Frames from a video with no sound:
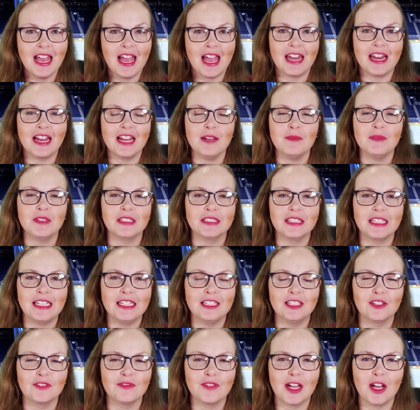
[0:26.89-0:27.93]
and I am the
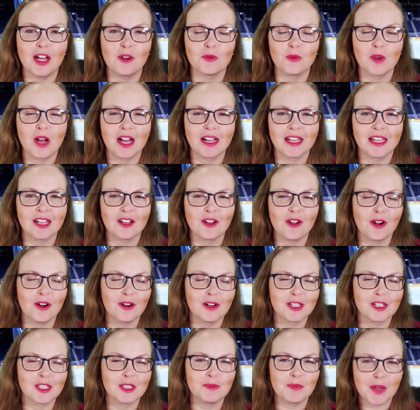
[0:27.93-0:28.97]
lead Laval Rocket
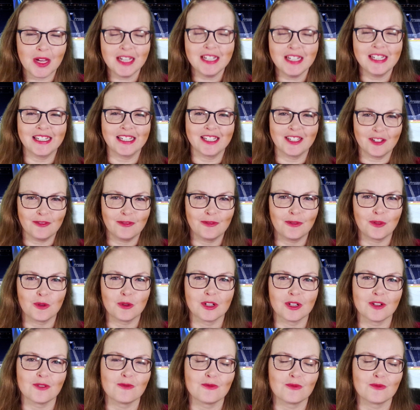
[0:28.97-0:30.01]
correspondent
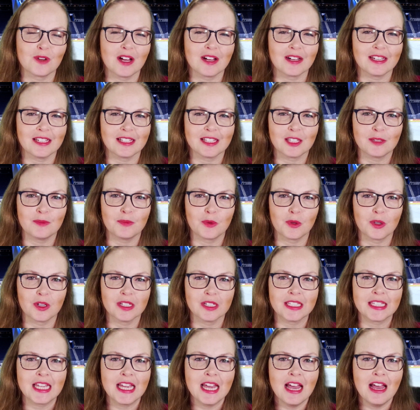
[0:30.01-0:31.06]
for Rocket
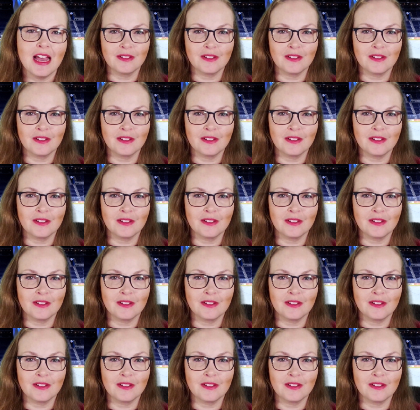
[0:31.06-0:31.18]
Sports.